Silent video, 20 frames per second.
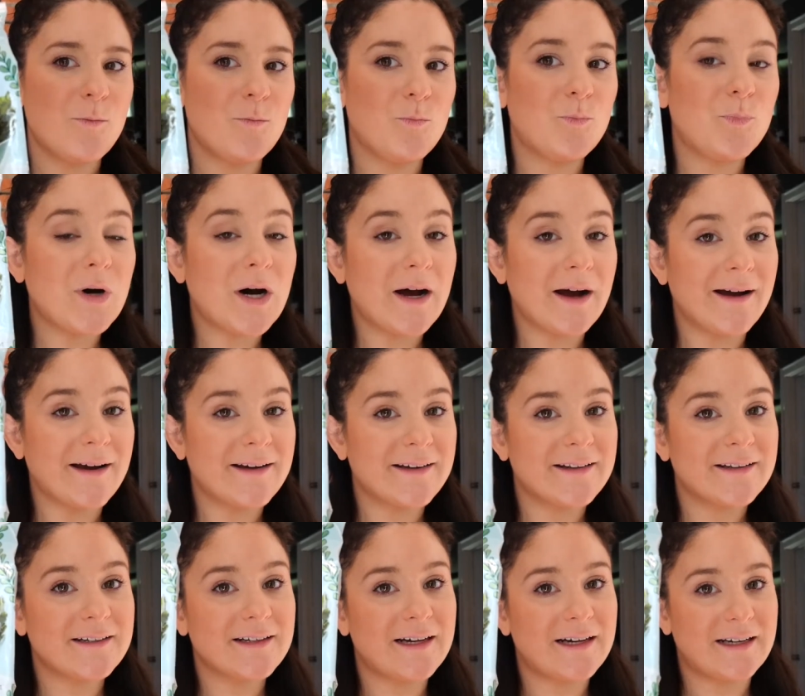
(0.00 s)

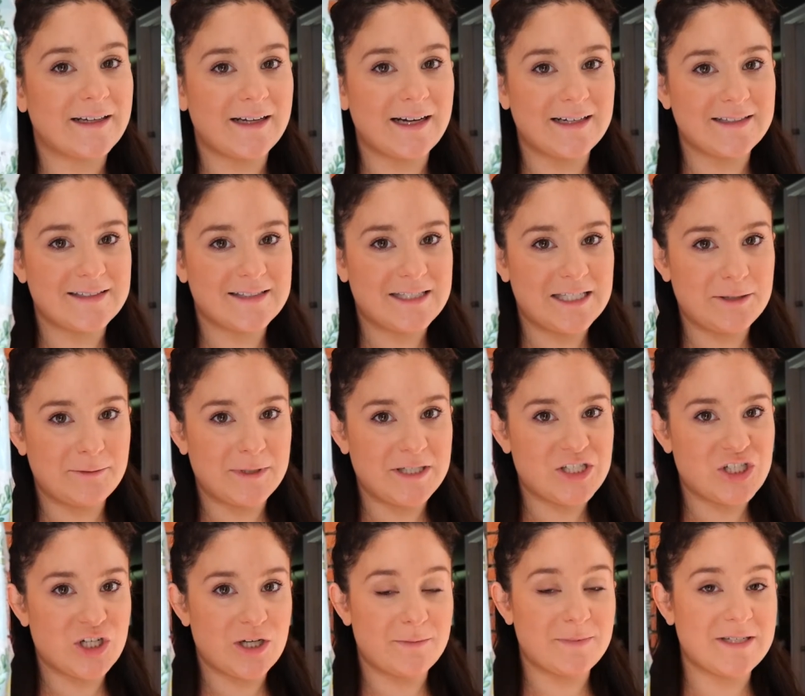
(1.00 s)
But I got seaweed
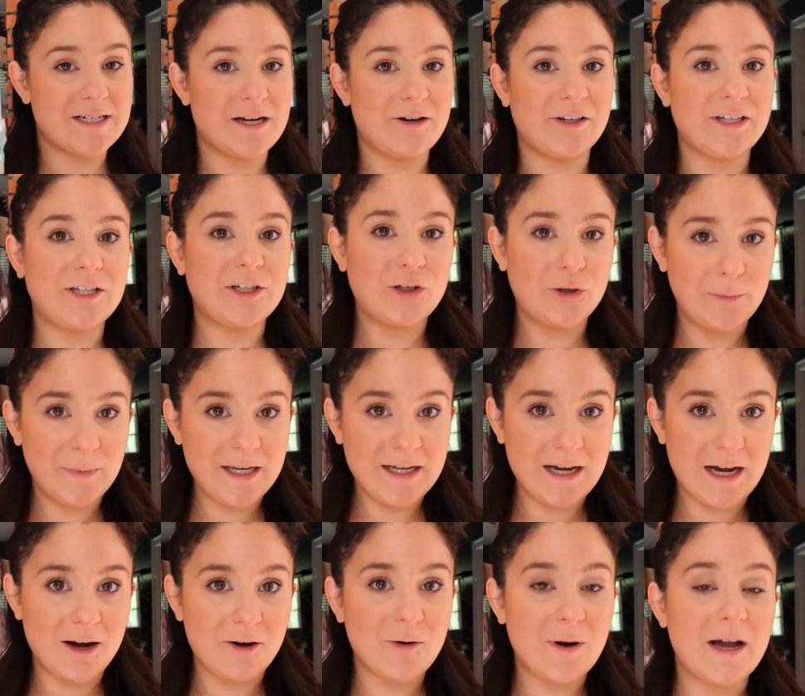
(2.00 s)
chips. Now hear me
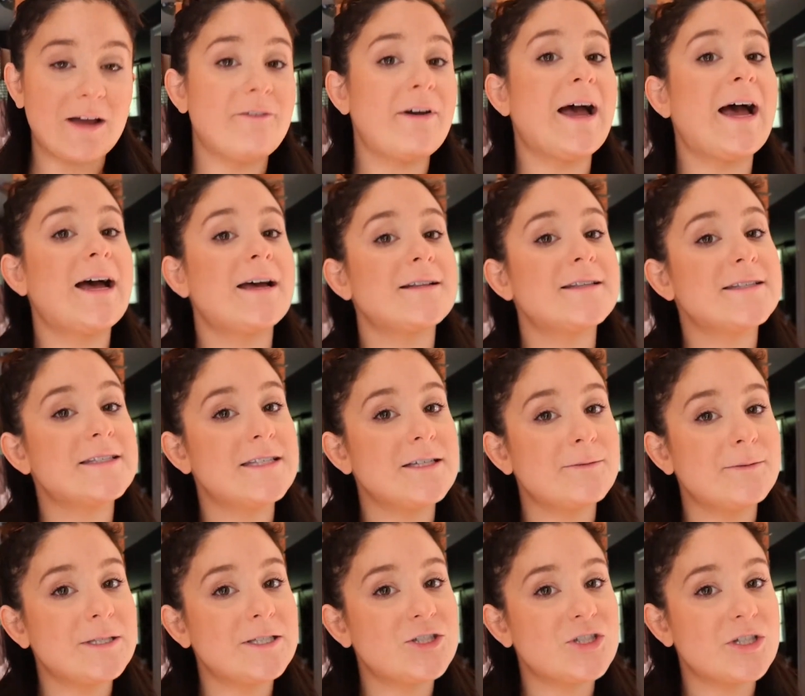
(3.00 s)
out, I've had
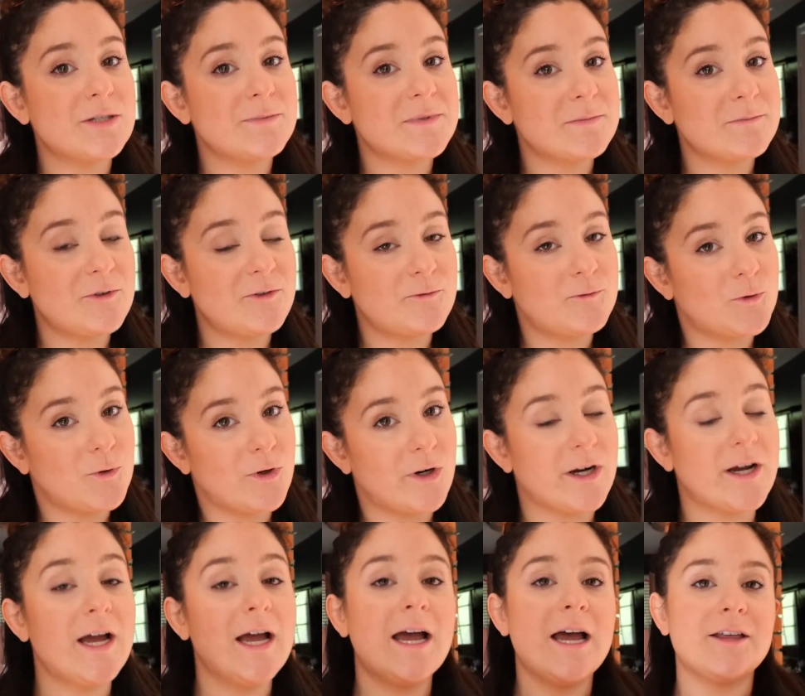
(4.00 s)
seaweed chips
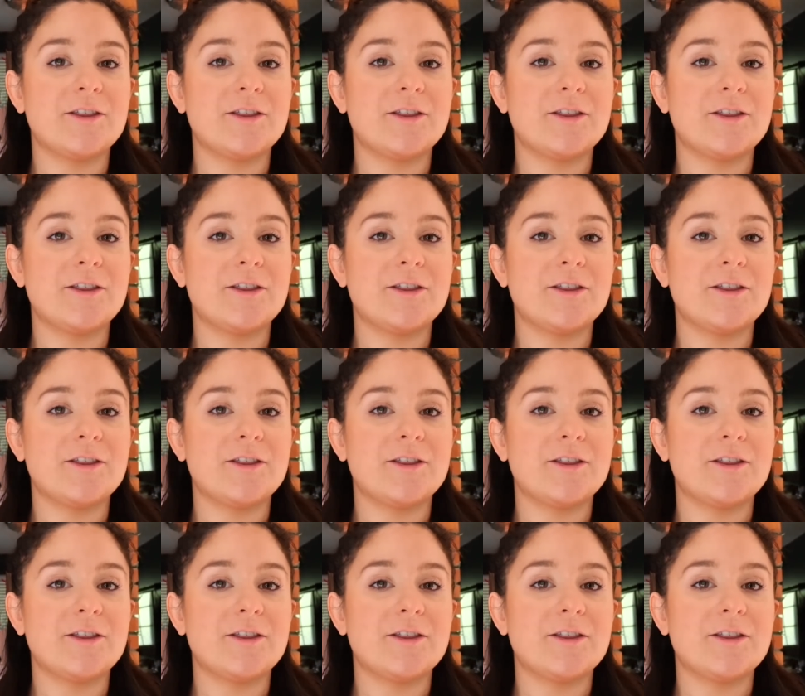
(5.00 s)
before.